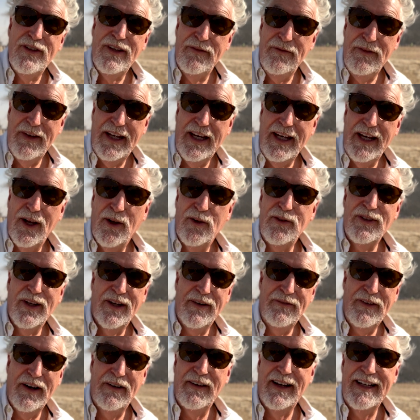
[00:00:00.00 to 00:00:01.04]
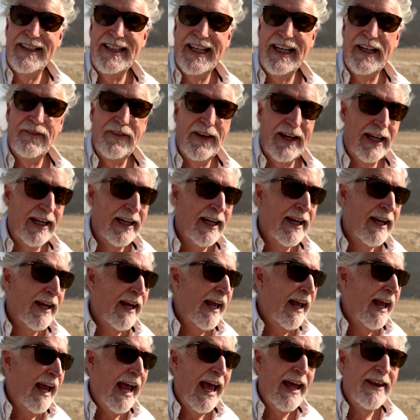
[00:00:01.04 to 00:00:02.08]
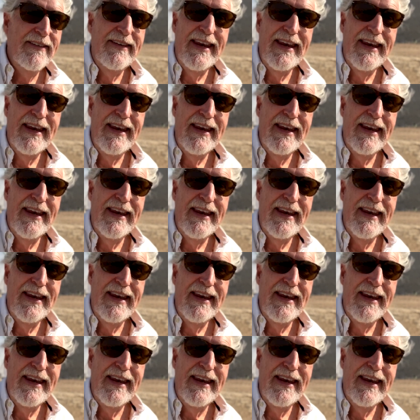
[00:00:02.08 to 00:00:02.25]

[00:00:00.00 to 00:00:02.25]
the videos on invent right T V, and